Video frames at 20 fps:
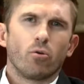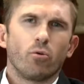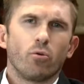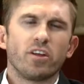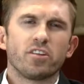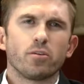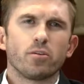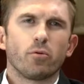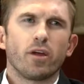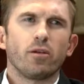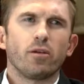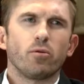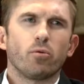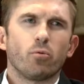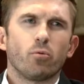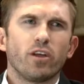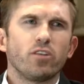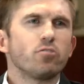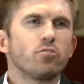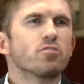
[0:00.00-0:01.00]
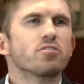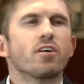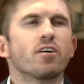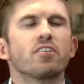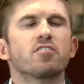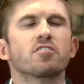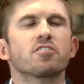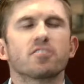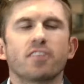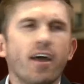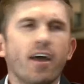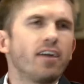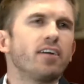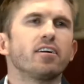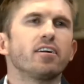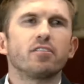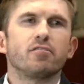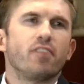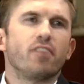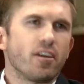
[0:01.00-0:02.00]
Renzi, when you say
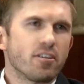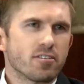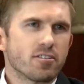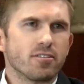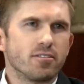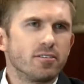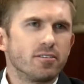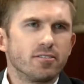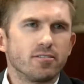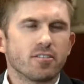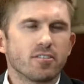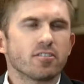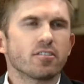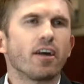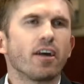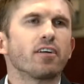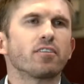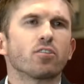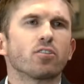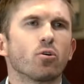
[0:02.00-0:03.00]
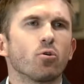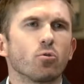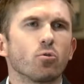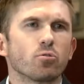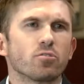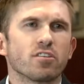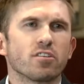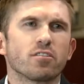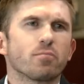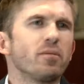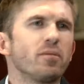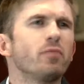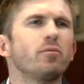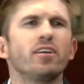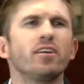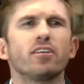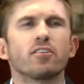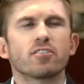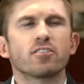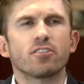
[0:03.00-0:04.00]
staying invested, staying the course, does it mean
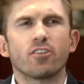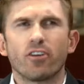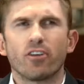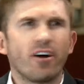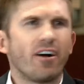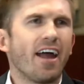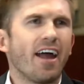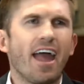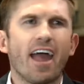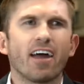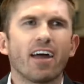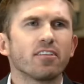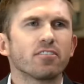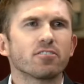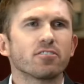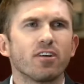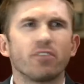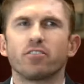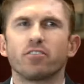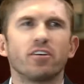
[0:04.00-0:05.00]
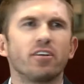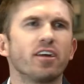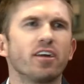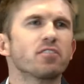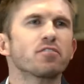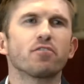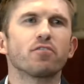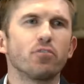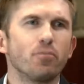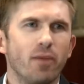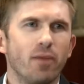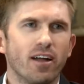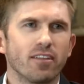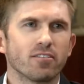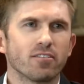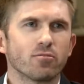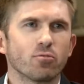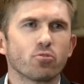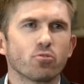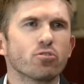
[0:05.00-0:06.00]
we need to sit on our hands over the next few
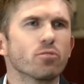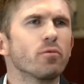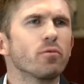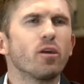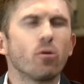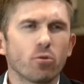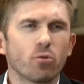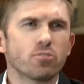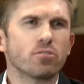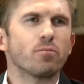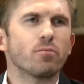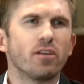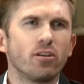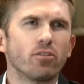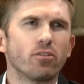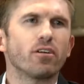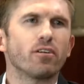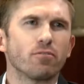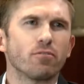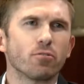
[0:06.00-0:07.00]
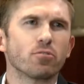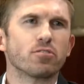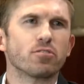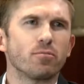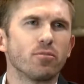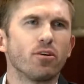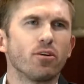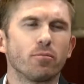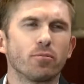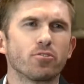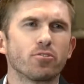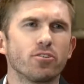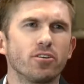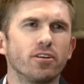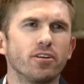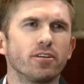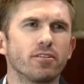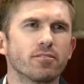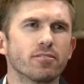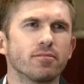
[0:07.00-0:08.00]
months, or should we also be looking for some new
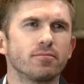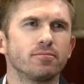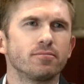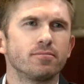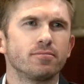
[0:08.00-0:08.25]
opportunities?